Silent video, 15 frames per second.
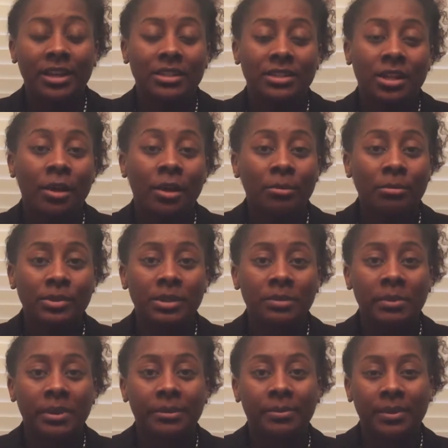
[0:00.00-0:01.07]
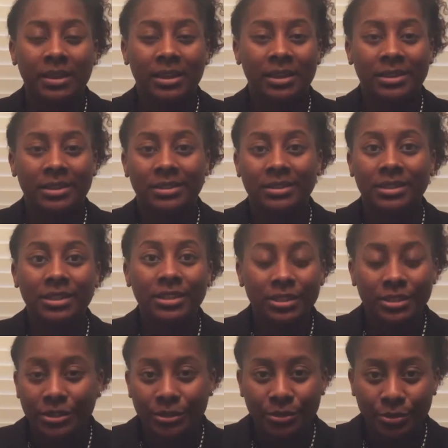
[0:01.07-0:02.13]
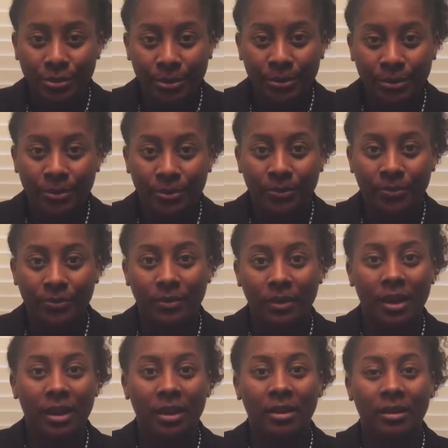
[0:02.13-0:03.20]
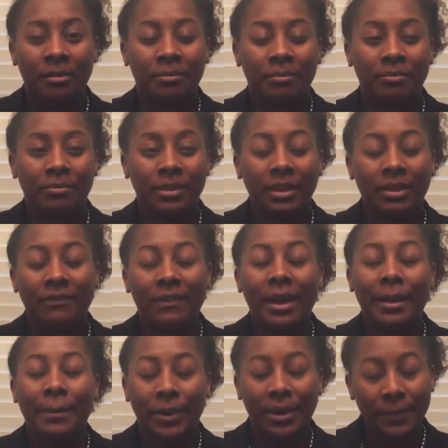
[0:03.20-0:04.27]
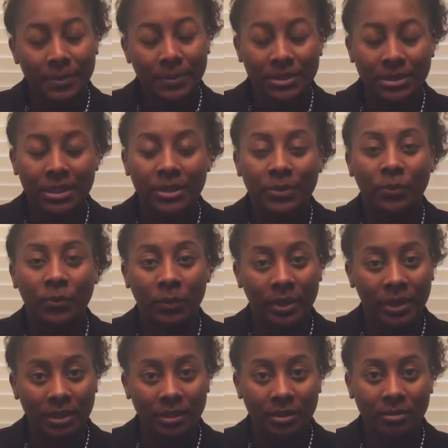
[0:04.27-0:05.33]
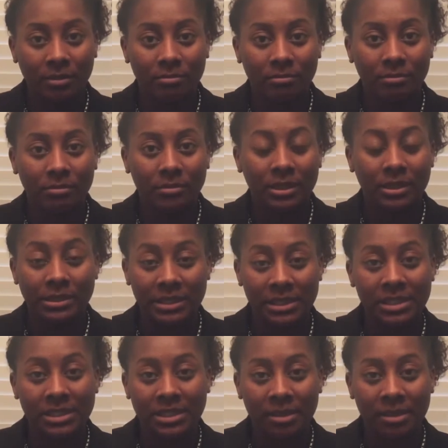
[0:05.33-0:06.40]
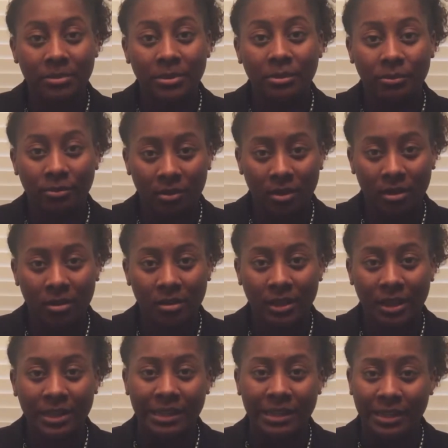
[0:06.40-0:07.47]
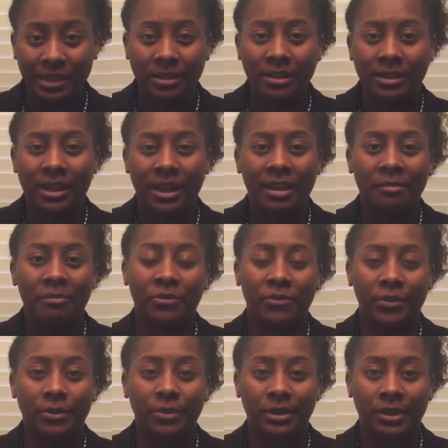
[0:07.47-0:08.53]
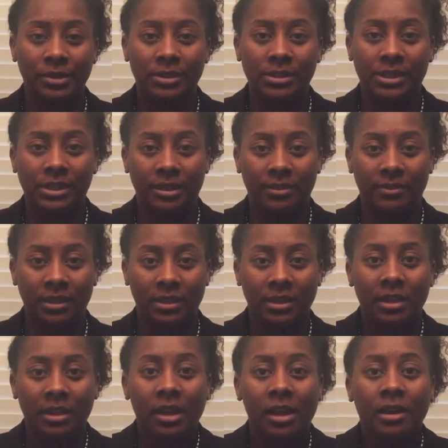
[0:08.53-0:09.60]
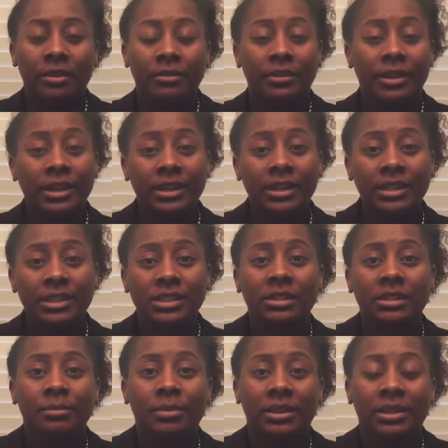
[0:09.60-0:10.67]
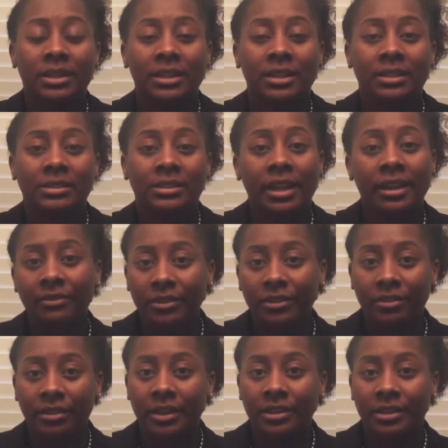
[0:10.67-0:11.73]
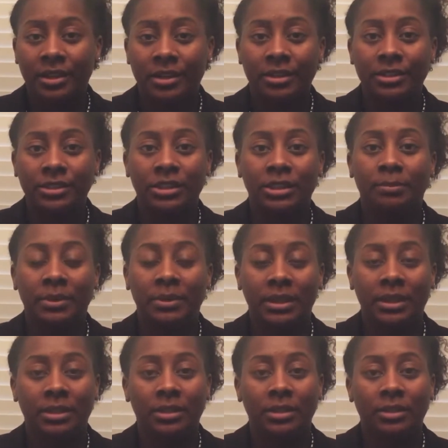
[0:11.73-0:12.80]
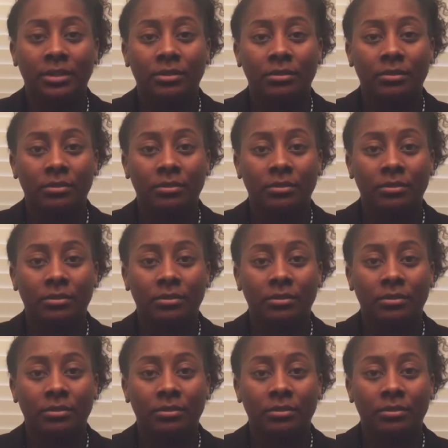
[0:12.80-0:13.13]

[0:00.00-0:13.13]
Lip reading: hits home to me because it's the truth. If I purposely went and did something wrong, at the end of the day, I'm going to feel guilty of it. Recognition because every great nurse should be